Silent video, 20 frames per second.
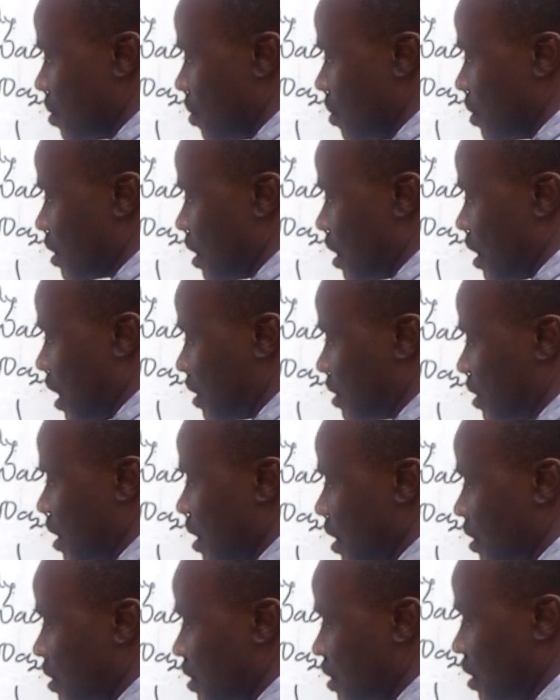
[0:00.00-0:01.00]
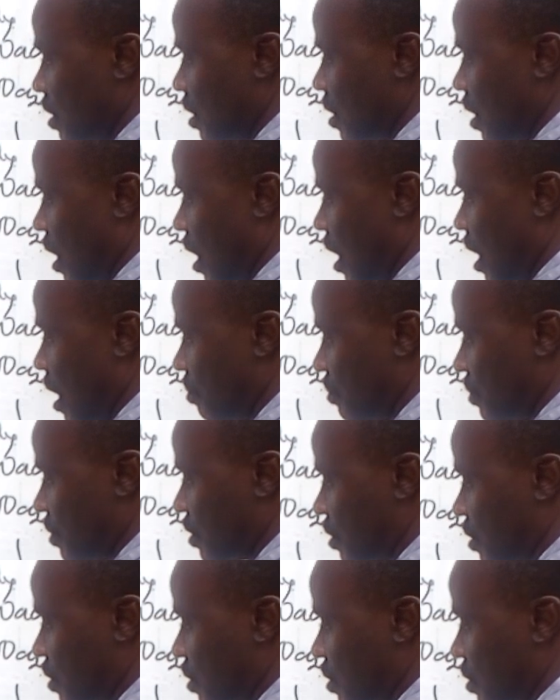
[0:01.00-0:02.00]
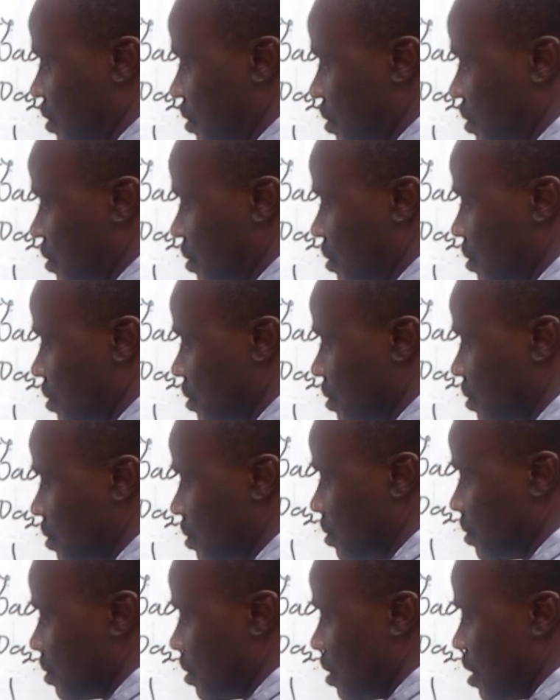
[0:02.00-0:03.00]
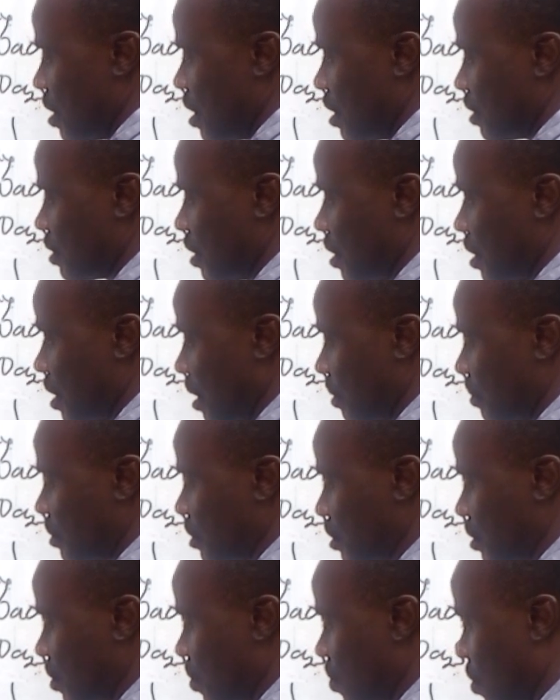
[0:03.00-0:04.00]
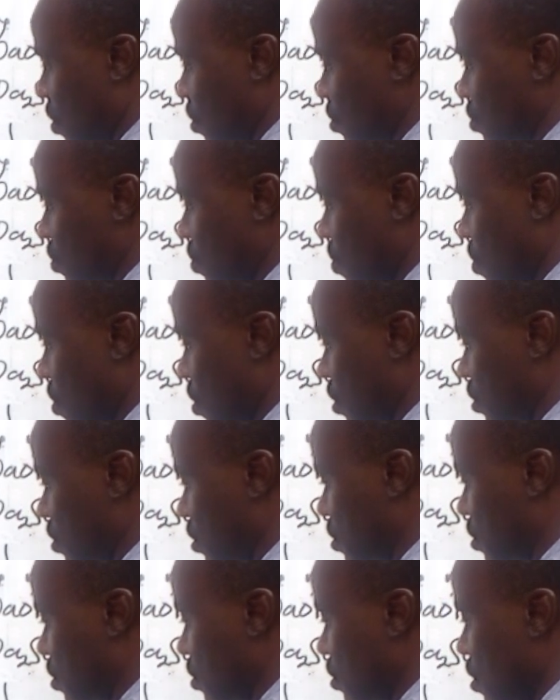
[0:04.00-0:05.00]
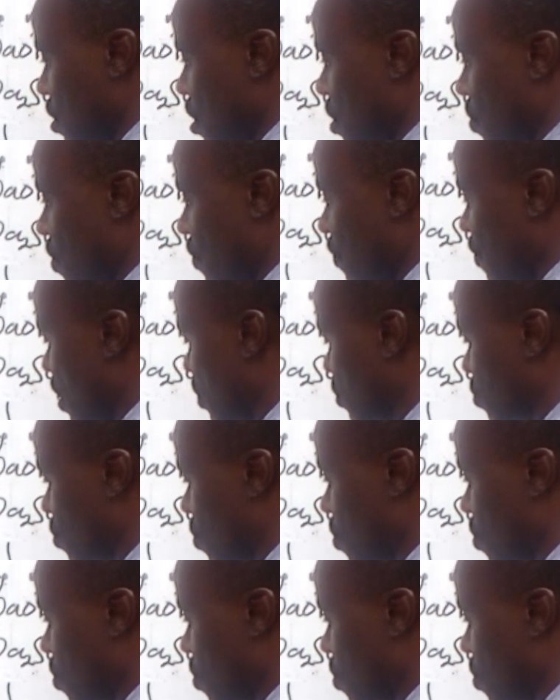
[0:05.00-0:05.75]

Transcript: we say that 80 grams is equal to what? Equivalent to